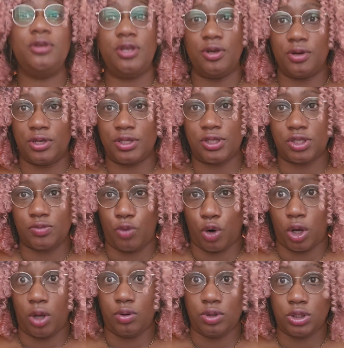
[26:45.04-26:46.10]
Uranus is
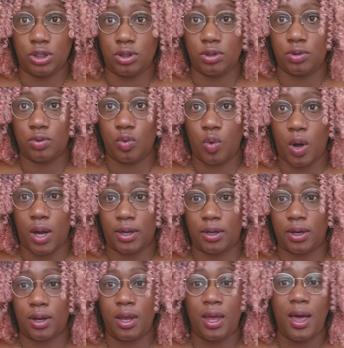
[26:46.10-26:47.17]
more ocean
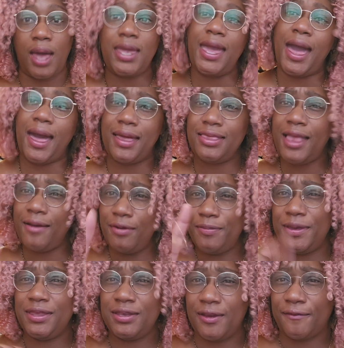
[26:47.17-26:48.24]
water. Yeah, that would
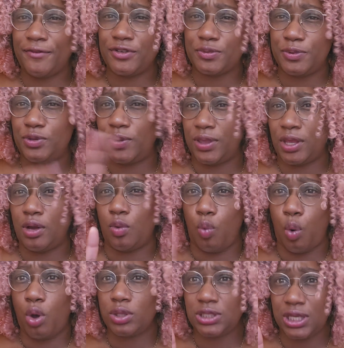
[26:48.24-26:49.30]
be the difference between their
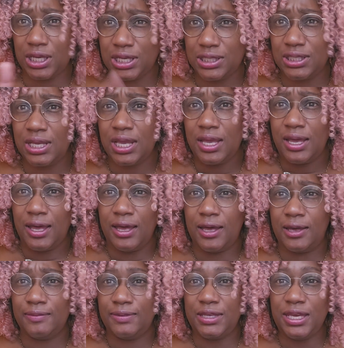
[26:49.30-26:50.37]
waters.
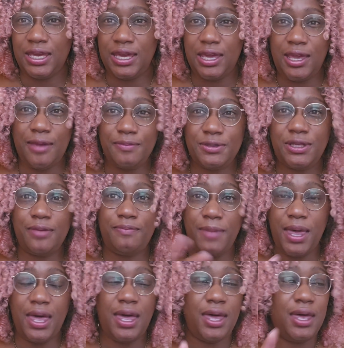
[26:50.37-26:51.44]
Deep
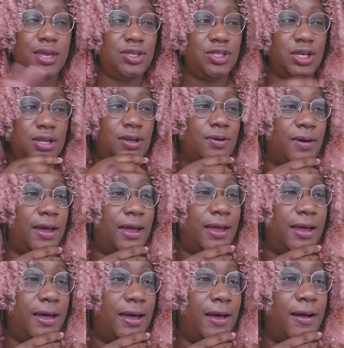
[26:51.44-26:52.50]
submerge. Anyway,
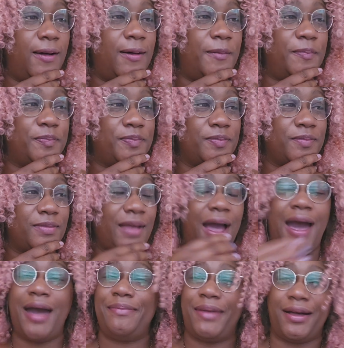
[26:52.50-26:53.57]
I'm
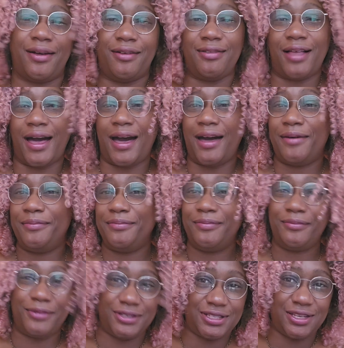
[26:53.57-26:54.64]
not gonna lie.
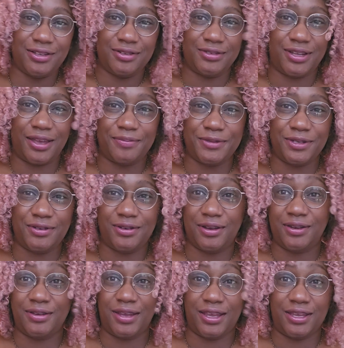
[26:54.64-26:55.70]
When Sailor Neptune
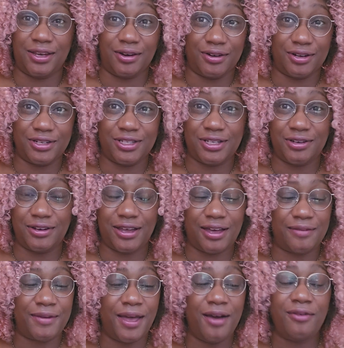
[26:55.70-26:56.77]
and Uranus showed
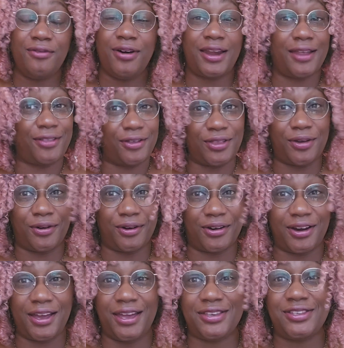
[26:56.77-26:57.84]
up, one, I thought they were
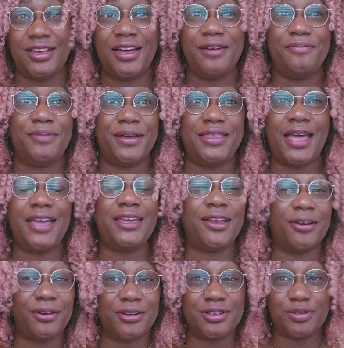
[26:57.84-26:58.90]
great. But that
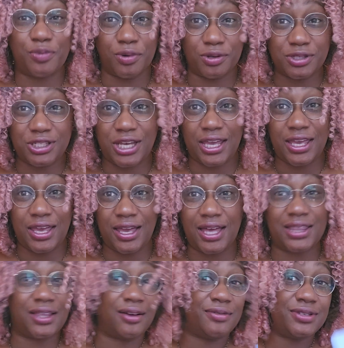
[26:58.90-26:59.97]
Uranus world shaking,
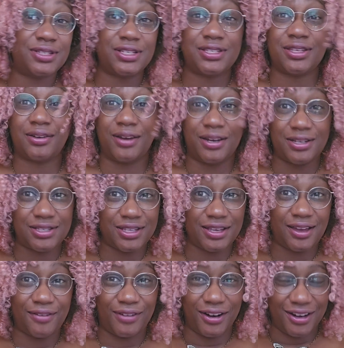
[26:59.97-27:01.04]
I thought was just the greatest
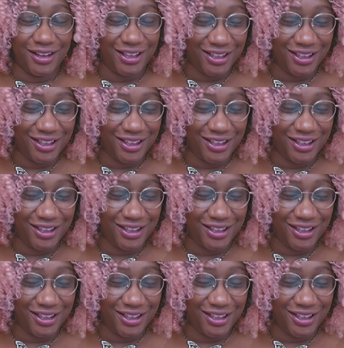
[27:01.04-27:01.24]
thing ever.